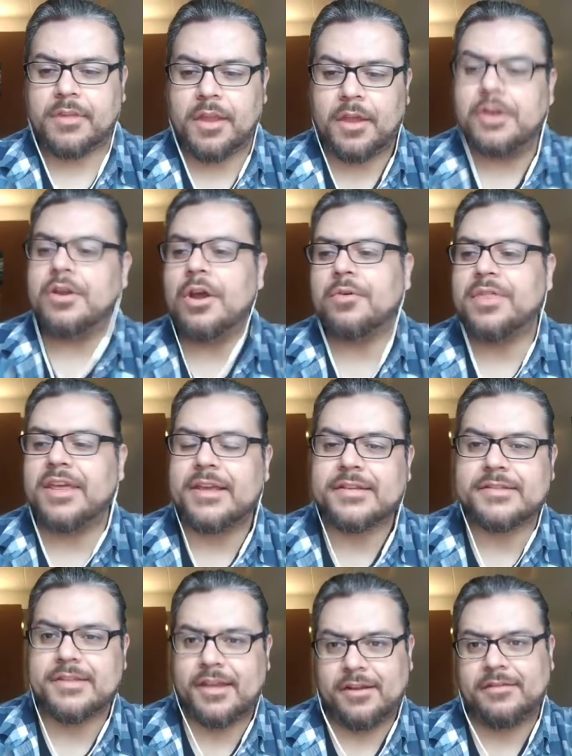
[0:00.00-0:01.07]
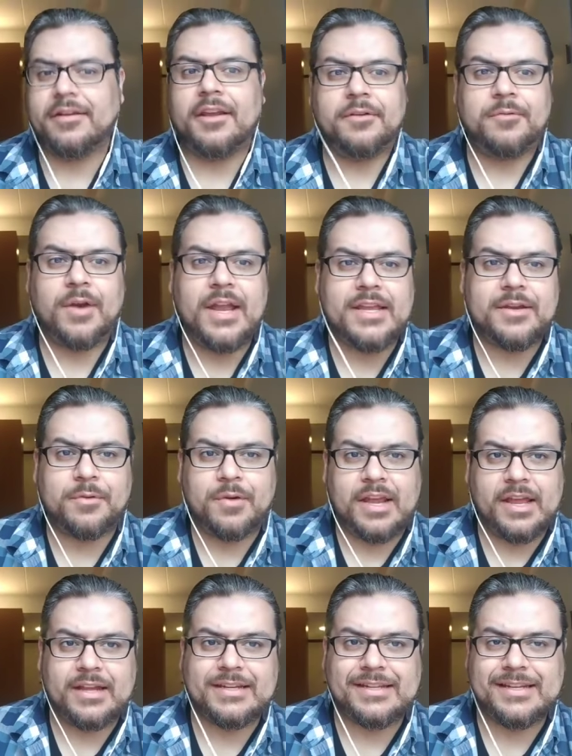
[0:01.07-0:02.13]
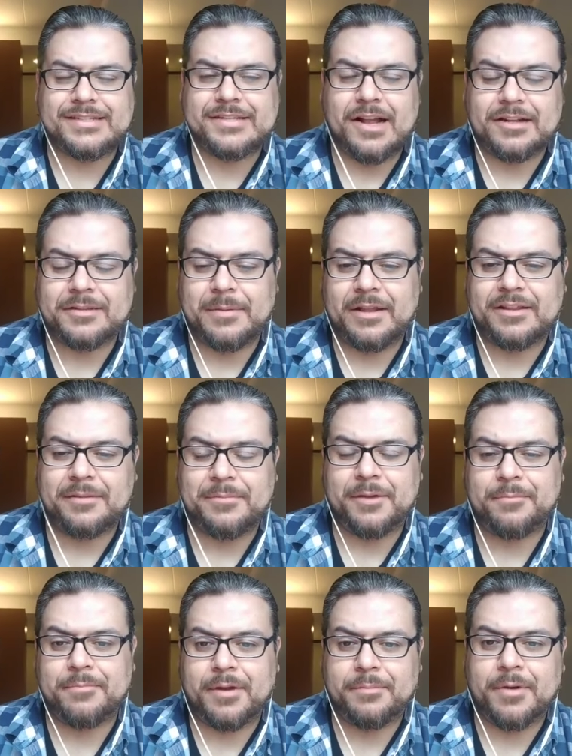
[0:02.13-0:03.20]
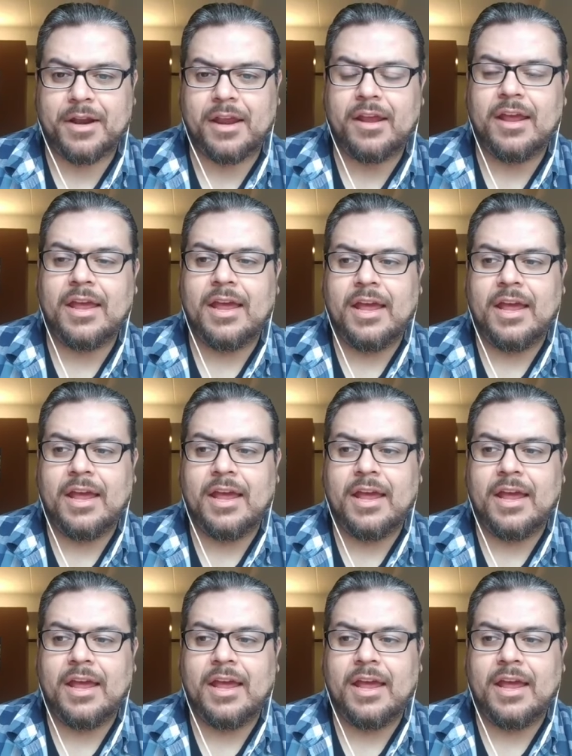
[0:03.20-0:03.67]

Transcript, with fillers: Know this, and, and Ray Ray Higdon has talked about that, my, my buddy.